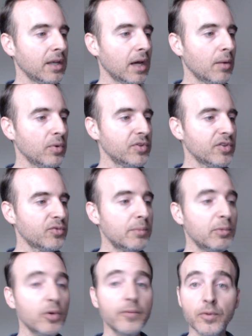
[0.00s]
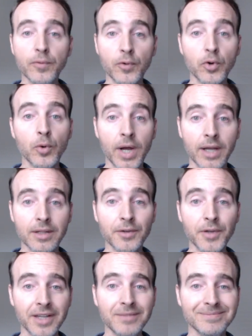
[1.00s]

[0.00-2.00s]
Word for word: uh, we'll just remove you for a while, okay?